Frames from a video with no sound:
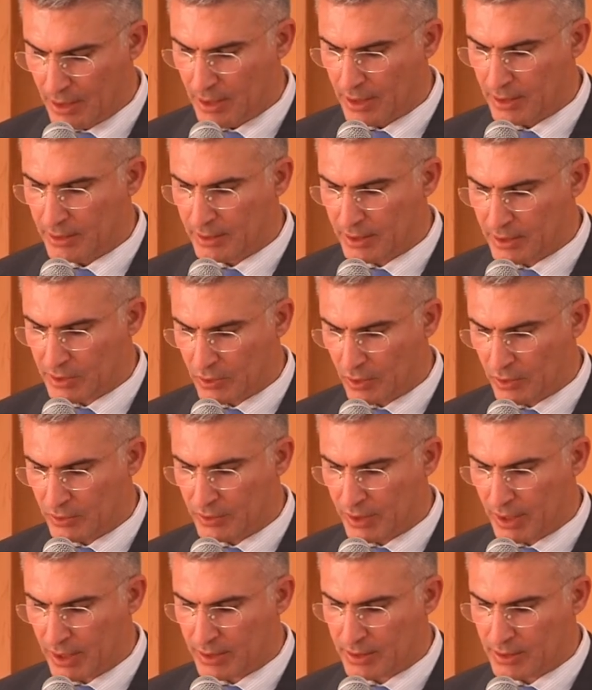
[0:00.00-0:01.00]
In this
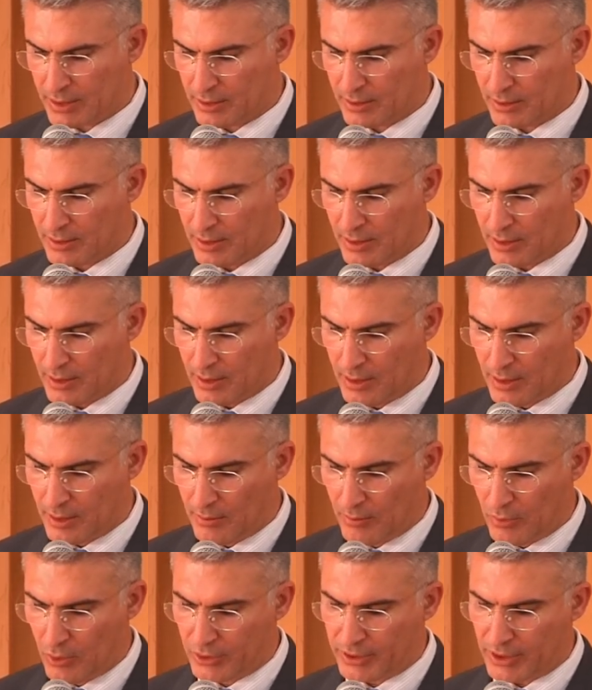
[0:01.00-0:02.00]
context,
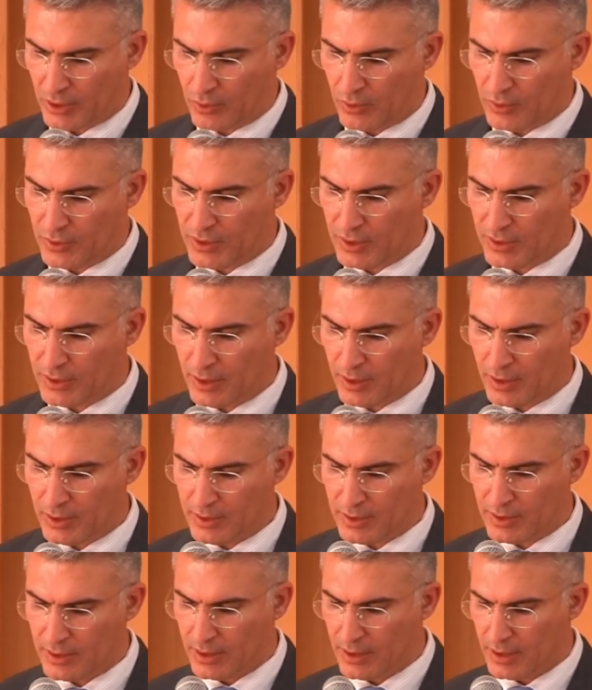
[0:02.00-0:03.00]
Malta
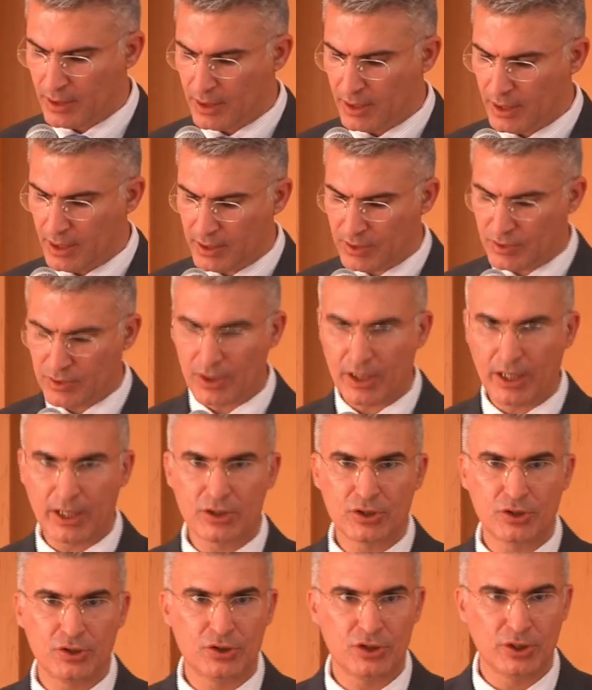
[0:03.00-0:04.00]
considers its
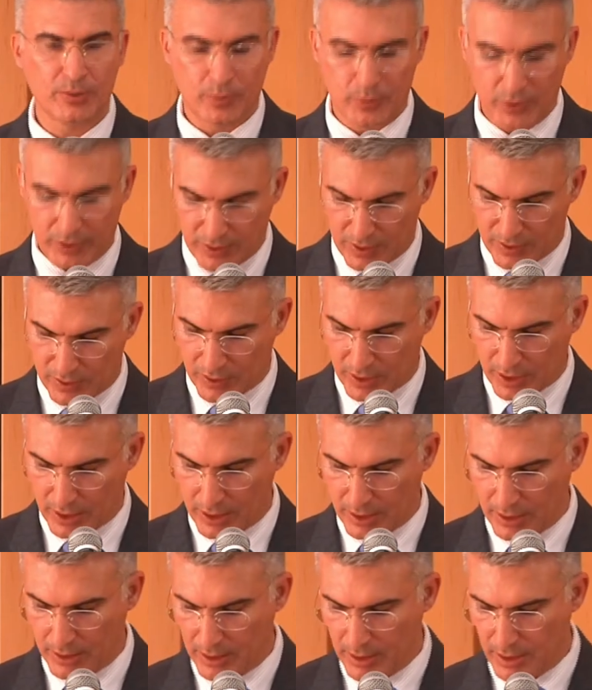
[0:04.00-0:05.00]
relationship with
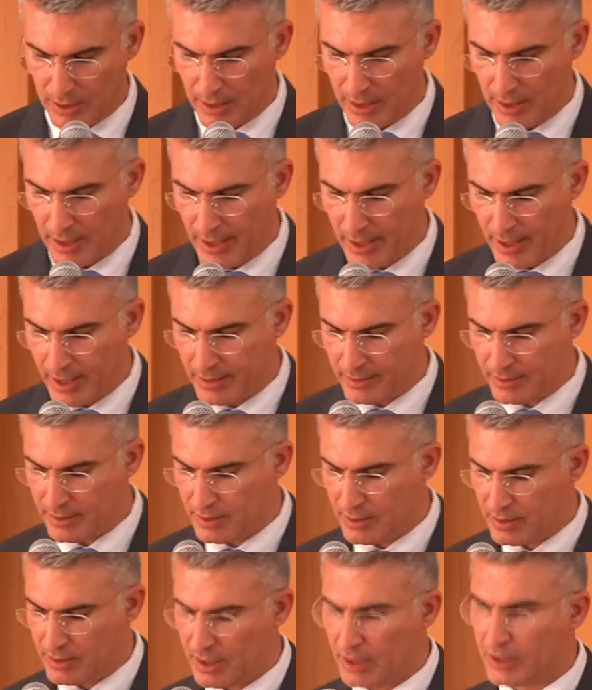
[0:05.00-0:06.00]
Israel
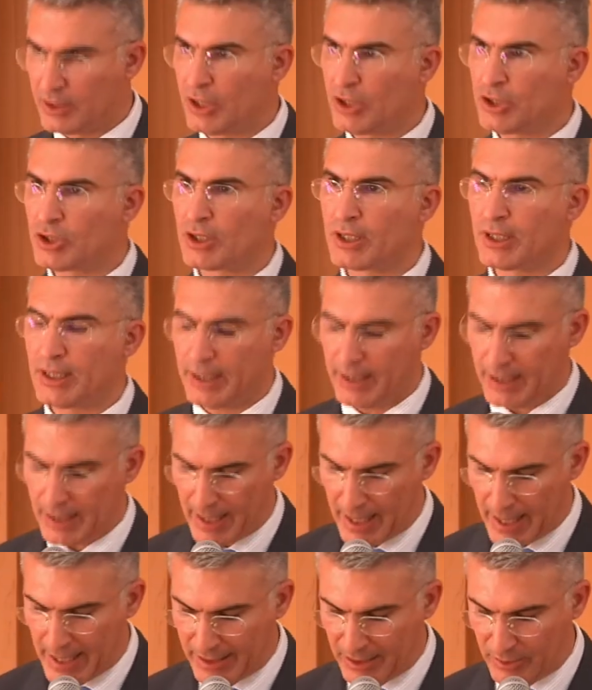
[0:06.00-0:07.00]
as
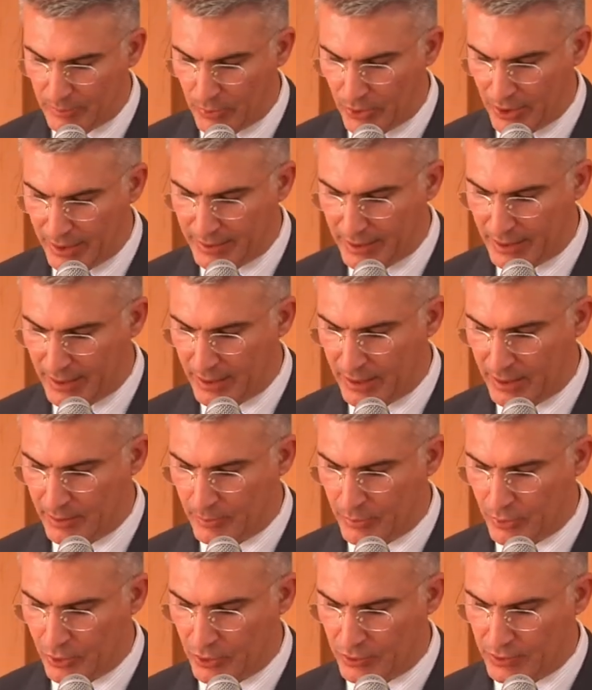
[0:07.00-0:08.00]
strategically and politically
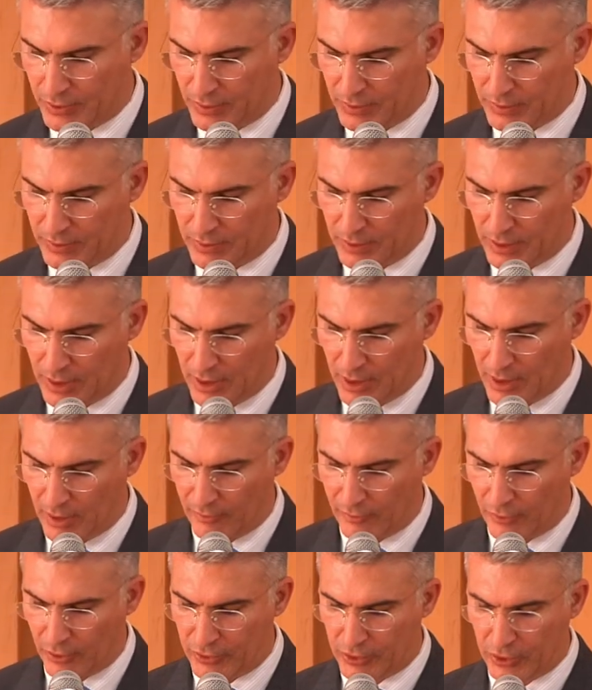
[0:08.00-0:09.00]
important
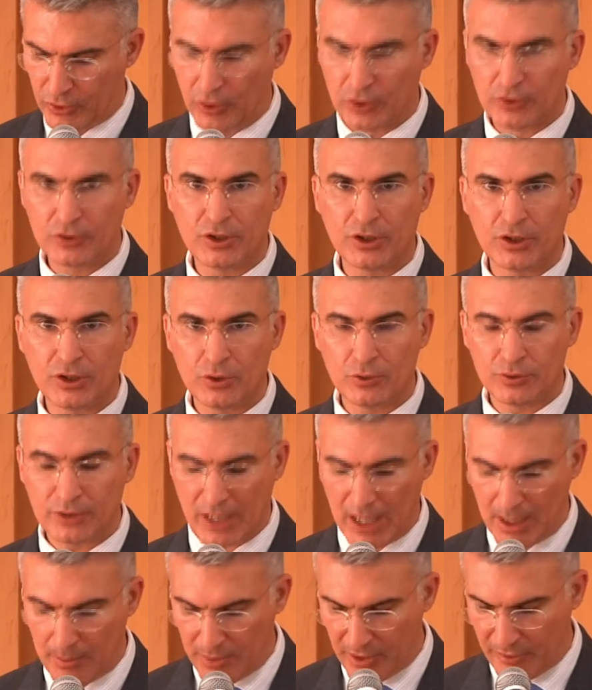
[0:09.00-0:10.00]
for the
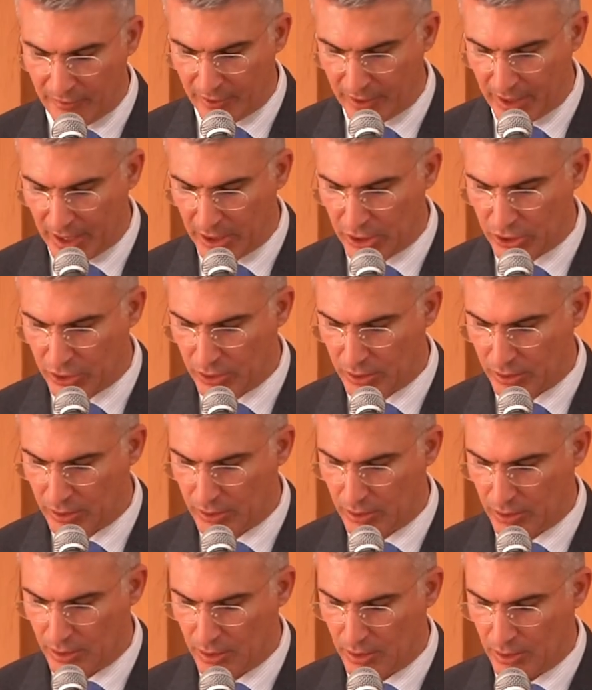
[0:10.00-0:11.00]
continued
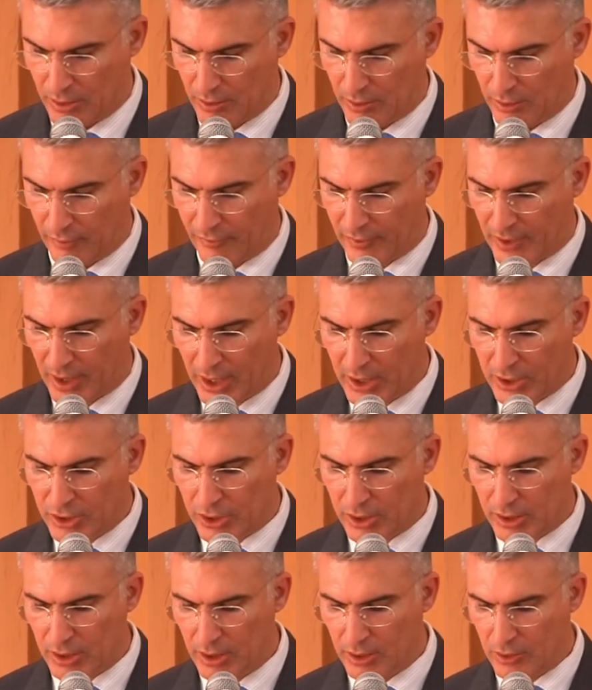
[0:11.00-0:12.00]
amplification of
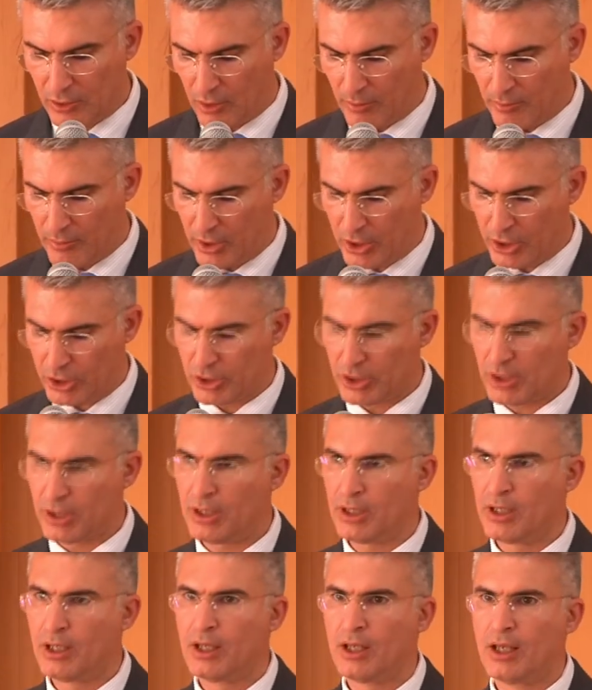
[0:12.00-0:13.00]
cultural, commercial,